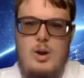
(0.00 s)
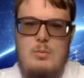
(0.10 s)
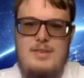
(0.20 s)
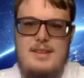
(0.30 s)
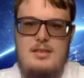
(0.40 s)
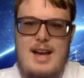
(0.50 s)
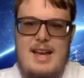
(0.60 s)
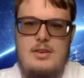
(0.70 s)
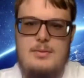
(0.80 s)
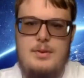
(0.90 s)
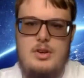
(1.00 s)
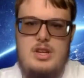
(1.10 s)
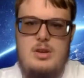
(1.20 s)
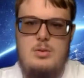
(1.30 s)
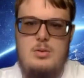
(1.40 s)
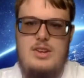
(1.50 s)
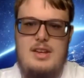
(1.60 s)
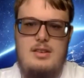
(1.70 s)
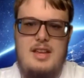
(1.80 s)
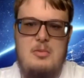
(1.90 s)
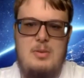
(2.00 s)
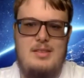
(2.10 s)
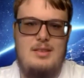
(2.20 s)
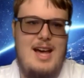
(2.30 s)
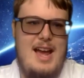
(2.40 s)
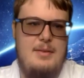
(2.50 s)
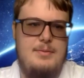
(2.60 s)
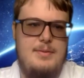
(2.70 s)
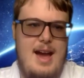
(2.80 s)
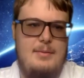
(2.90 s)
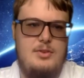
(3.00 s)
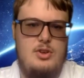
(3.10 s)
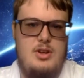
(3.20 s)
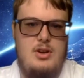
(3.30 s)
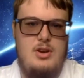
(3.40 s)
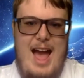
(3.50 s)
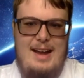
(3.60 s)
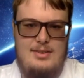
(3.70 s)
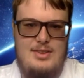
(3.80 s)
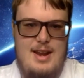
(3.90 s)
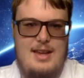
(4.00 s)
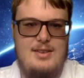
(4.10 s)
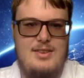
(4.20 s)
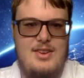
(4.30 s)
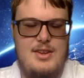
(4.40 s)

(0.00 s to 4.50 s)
was it like for you dealing with life after your accident?